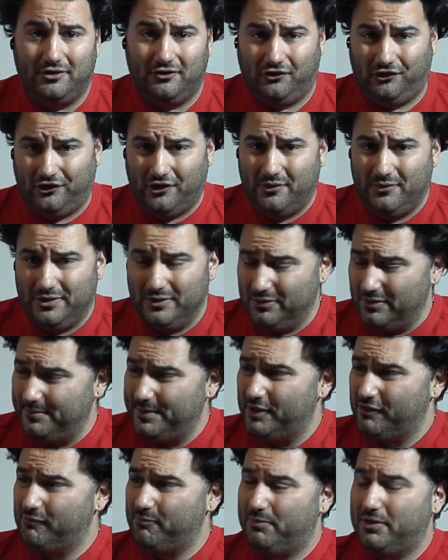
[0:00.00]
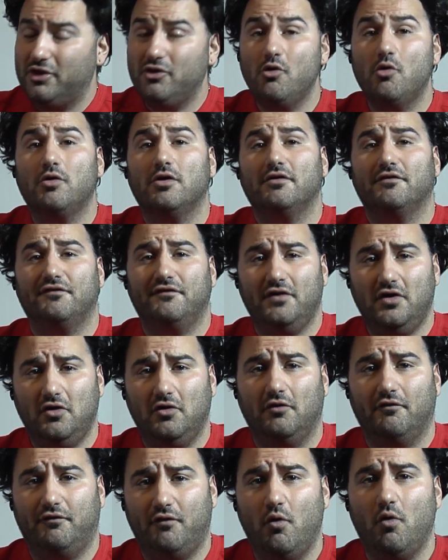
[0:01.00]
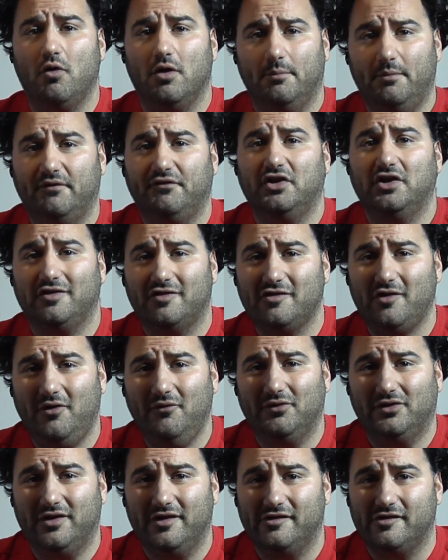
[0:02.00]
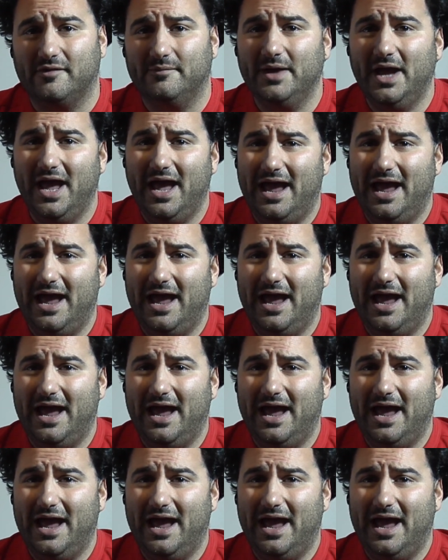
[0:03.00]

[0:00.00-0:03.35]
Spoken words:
to show you the most pure form of conservatism.